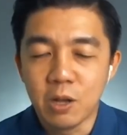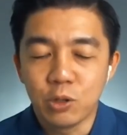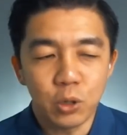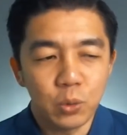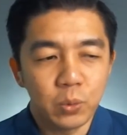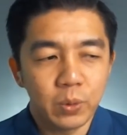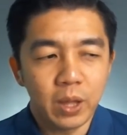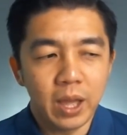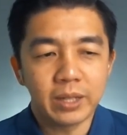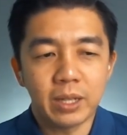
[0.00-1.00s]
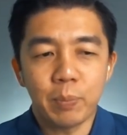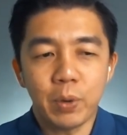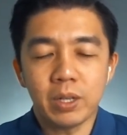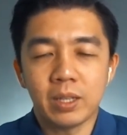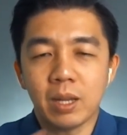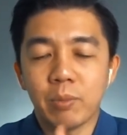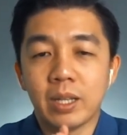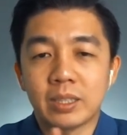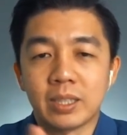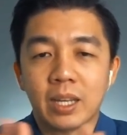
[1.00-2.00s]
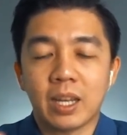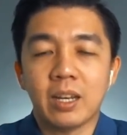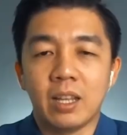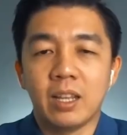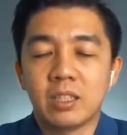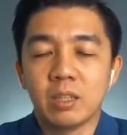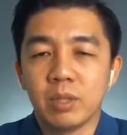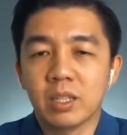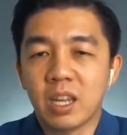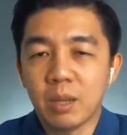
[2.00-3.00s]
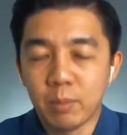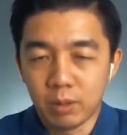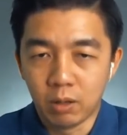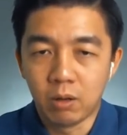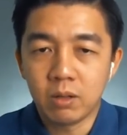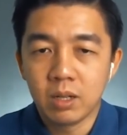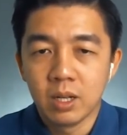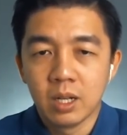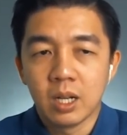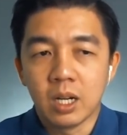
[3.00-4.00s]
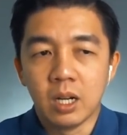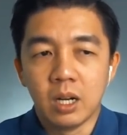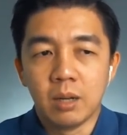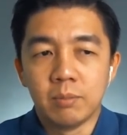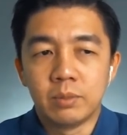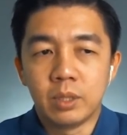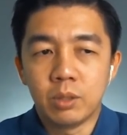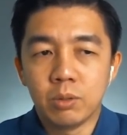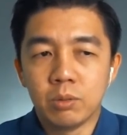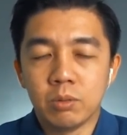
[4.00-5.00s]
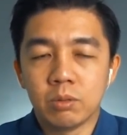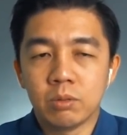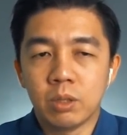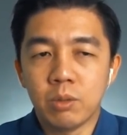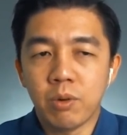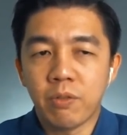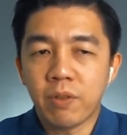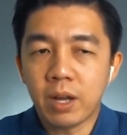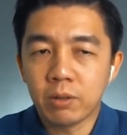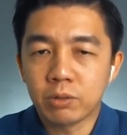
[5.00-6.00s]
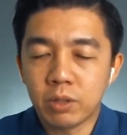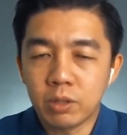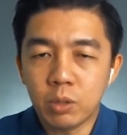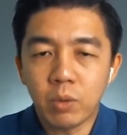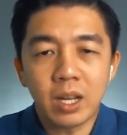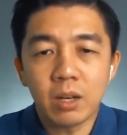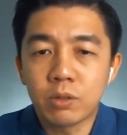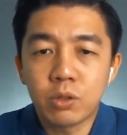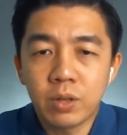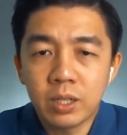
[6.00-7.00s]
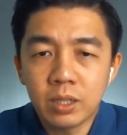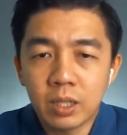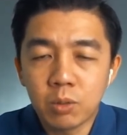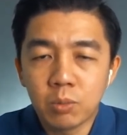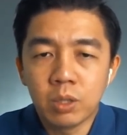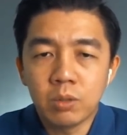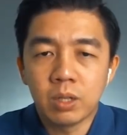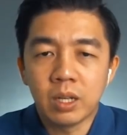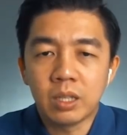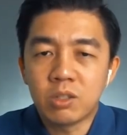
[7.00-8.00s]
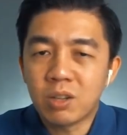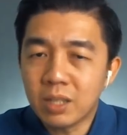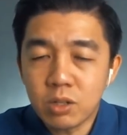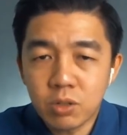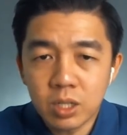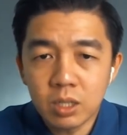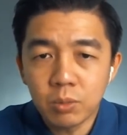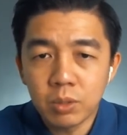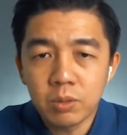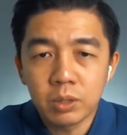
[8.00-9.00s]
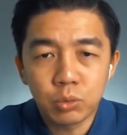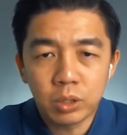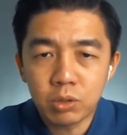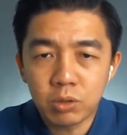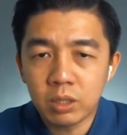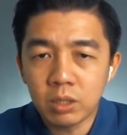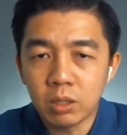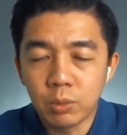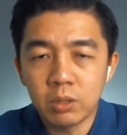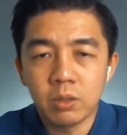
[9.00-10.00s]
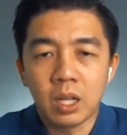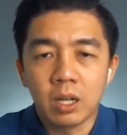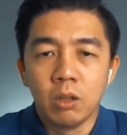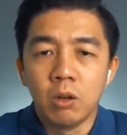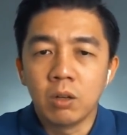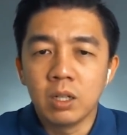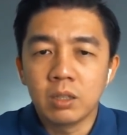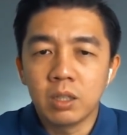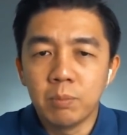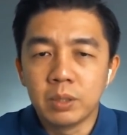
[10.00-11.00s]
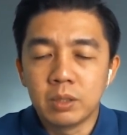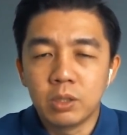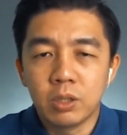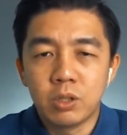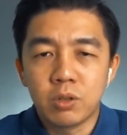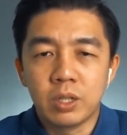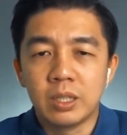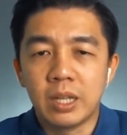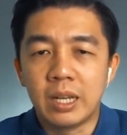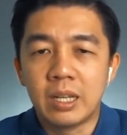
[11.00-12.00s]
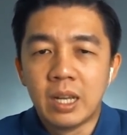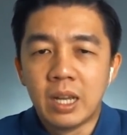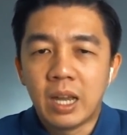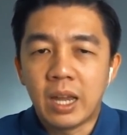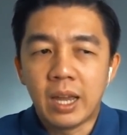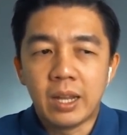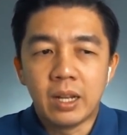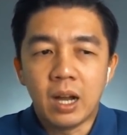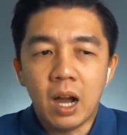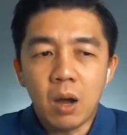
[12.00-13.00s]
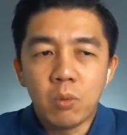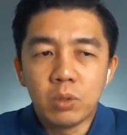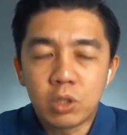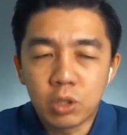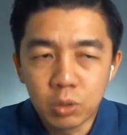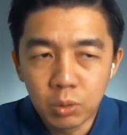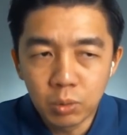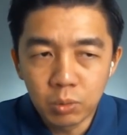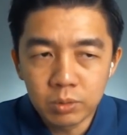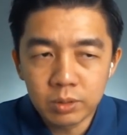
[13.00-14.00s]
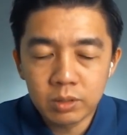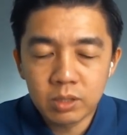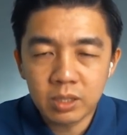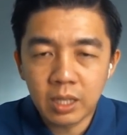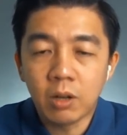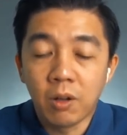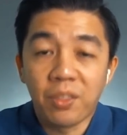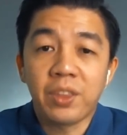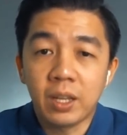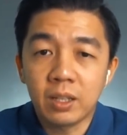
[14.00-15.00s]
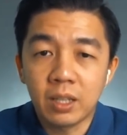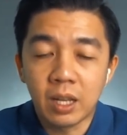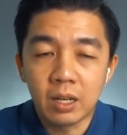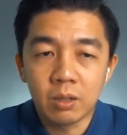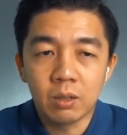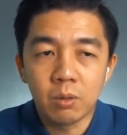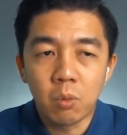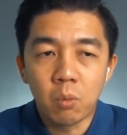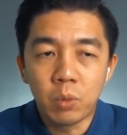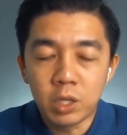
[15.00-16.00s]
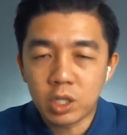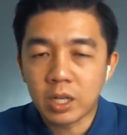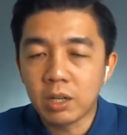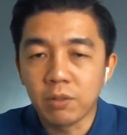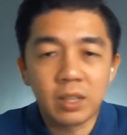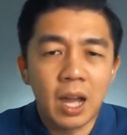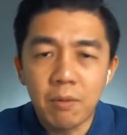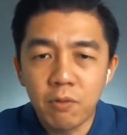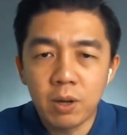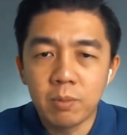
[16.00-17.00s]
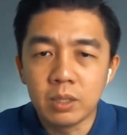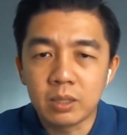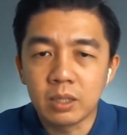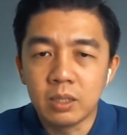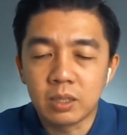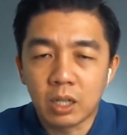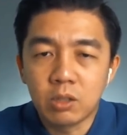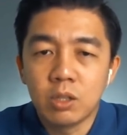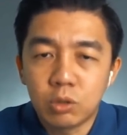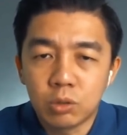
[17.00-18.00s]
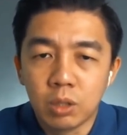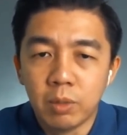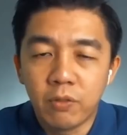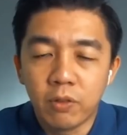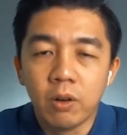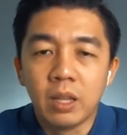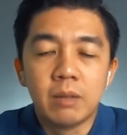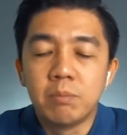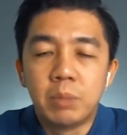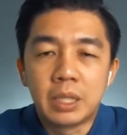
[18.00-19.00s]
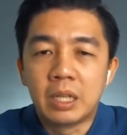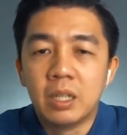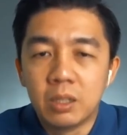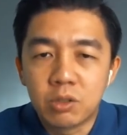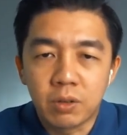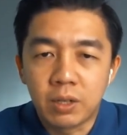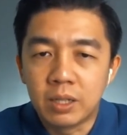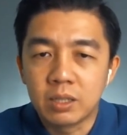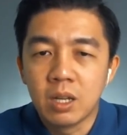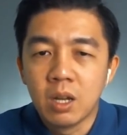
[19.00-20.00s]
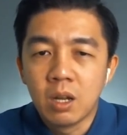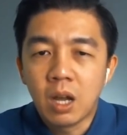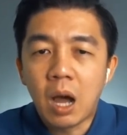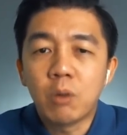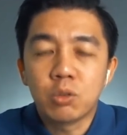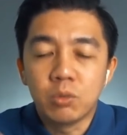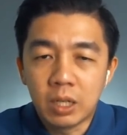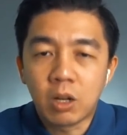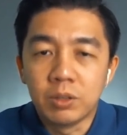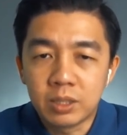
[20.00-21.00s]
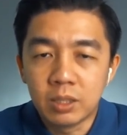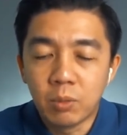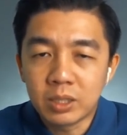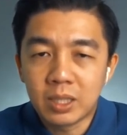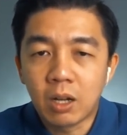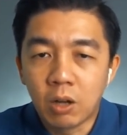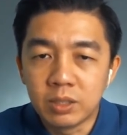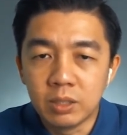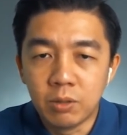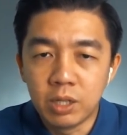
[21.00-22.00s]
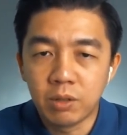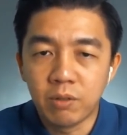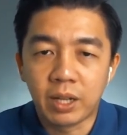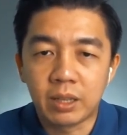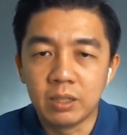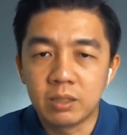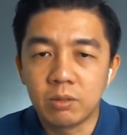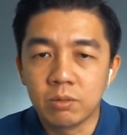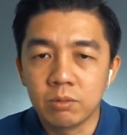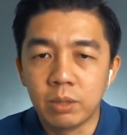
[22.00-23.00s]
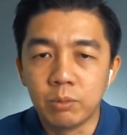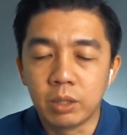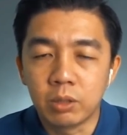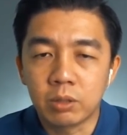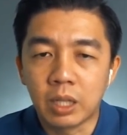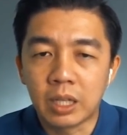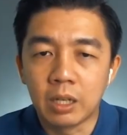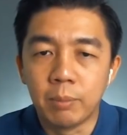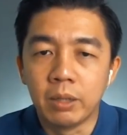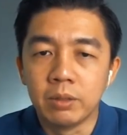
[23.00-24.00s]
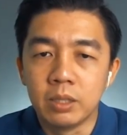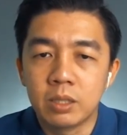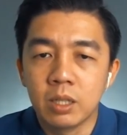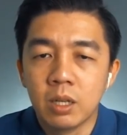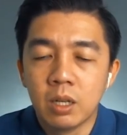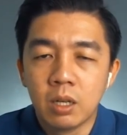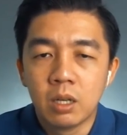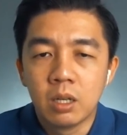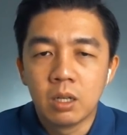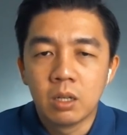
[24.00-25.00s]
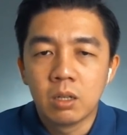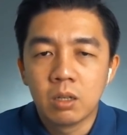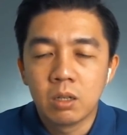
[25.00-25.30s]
So at that point in time when the second enlightenment came along, um, do you do you refine your strategy? What kind of trader are you? Were you an intraday trader? Were you a swing trader, or were you like a longer term position trader? And and how would you say or think that which kind of time frame is, is actually suitable for like beginner traders? How should they consider? What's their consideration factors when, when thinking about this? Okay.